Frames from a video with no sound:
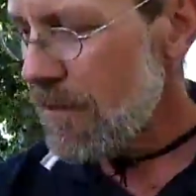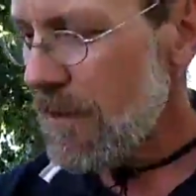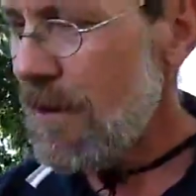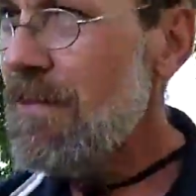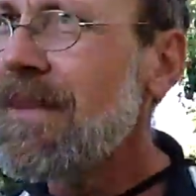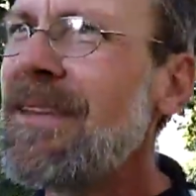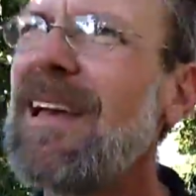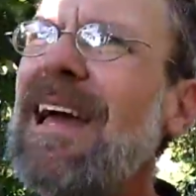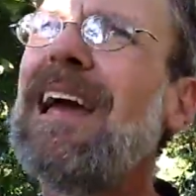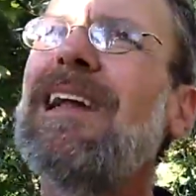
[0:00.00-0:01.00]
would fit.
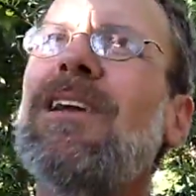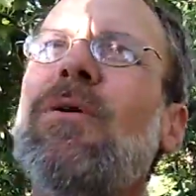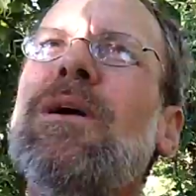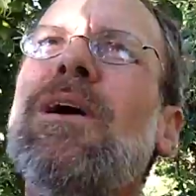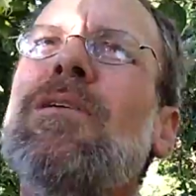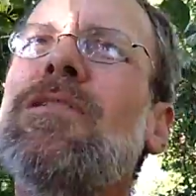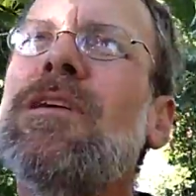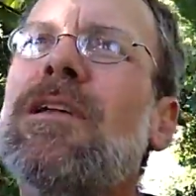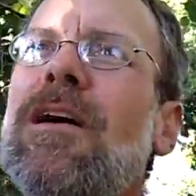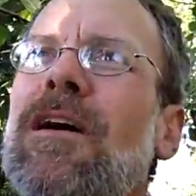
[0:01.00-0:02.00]
And we don't
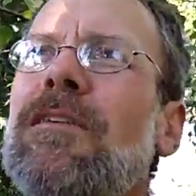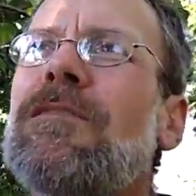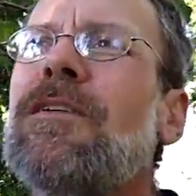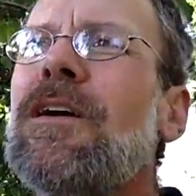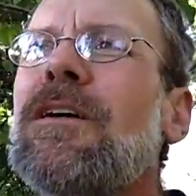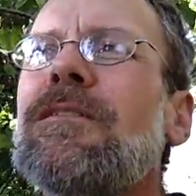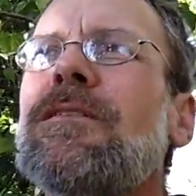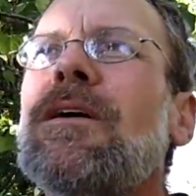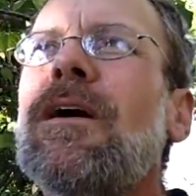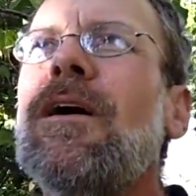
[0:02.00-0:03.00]
see a lot of
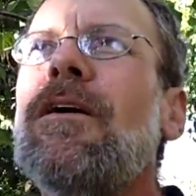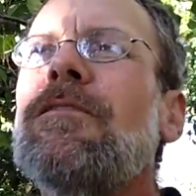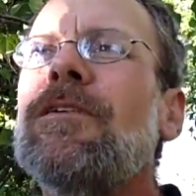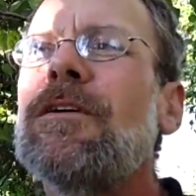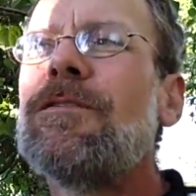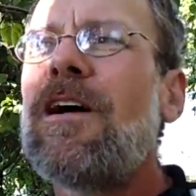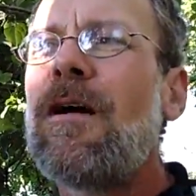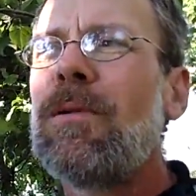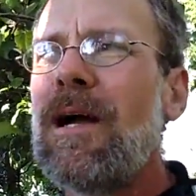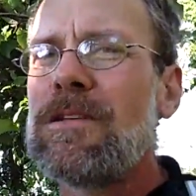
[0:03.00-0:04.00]

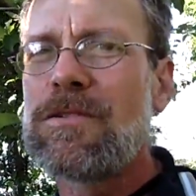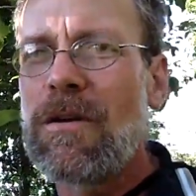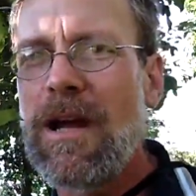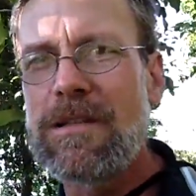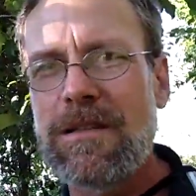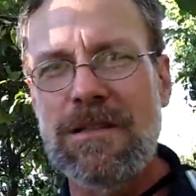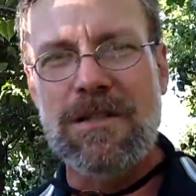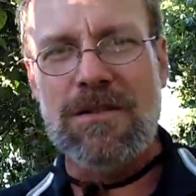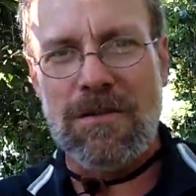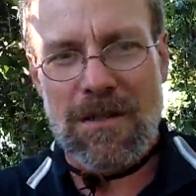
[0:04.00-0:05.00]
fire blight strikes in
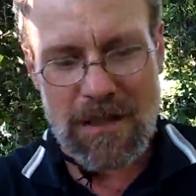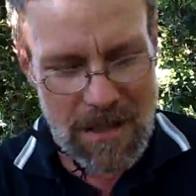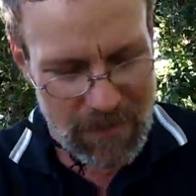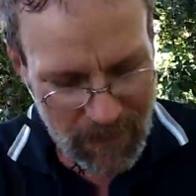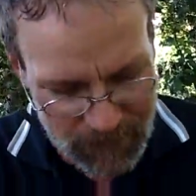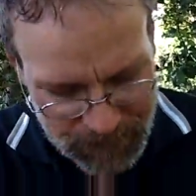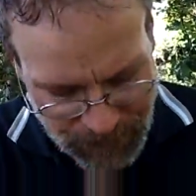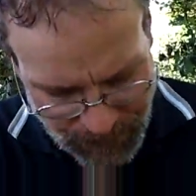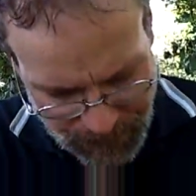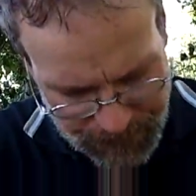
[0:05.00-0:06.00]
this tree either.
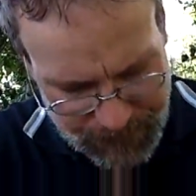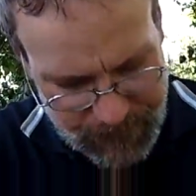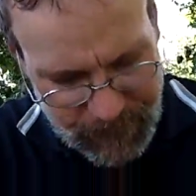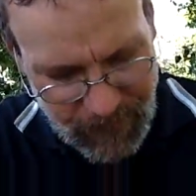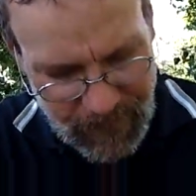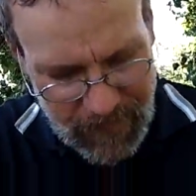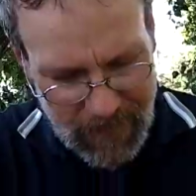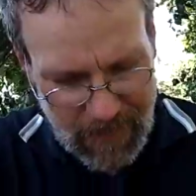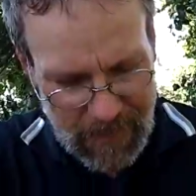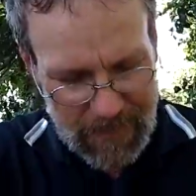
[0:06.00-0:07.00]

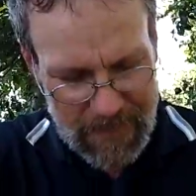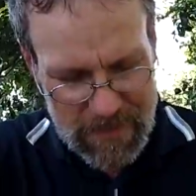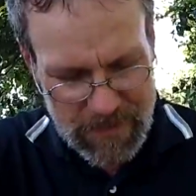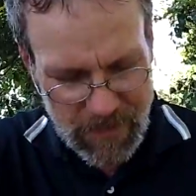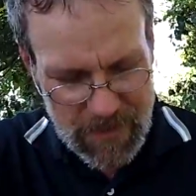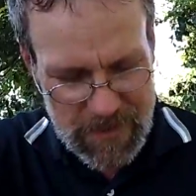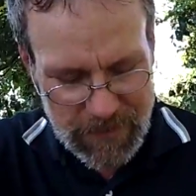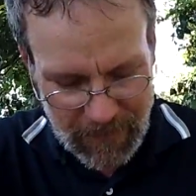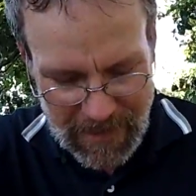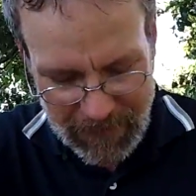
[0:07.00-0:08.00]
And then as far as
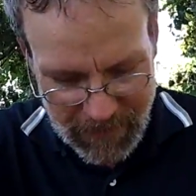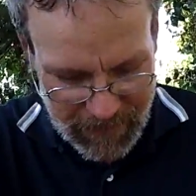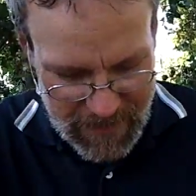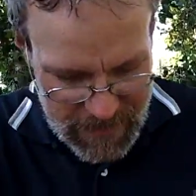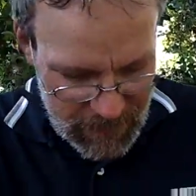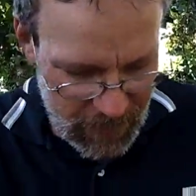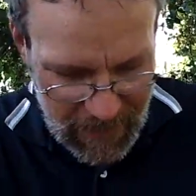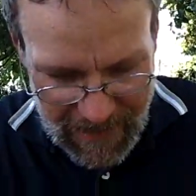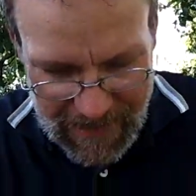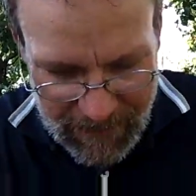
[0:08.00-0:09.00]
the flavor of this
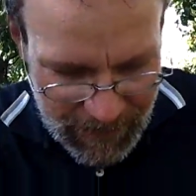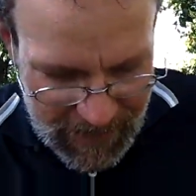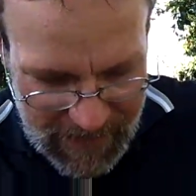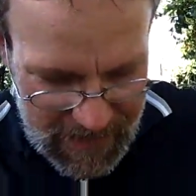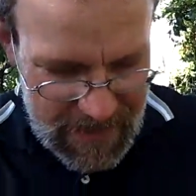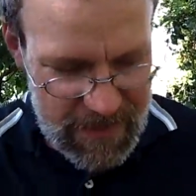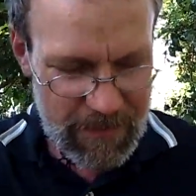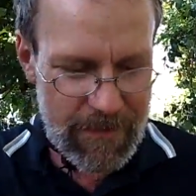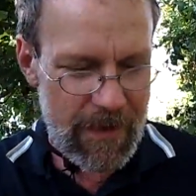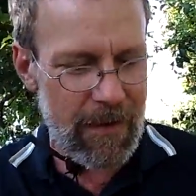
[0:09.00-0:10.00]
variety, it
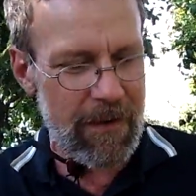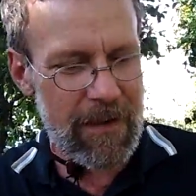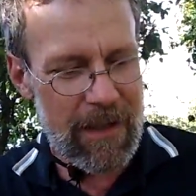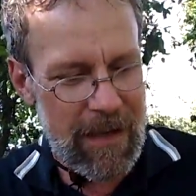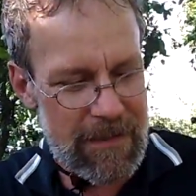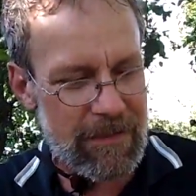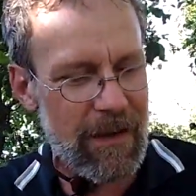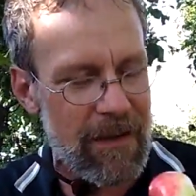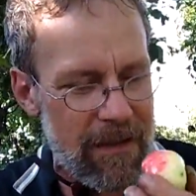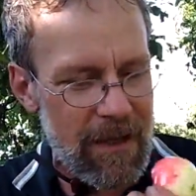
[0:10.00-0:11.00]
has a
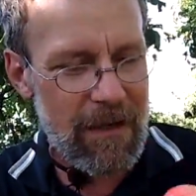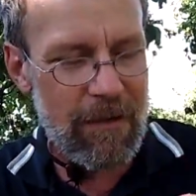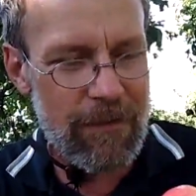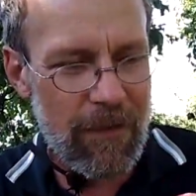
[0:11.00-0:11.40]
very tender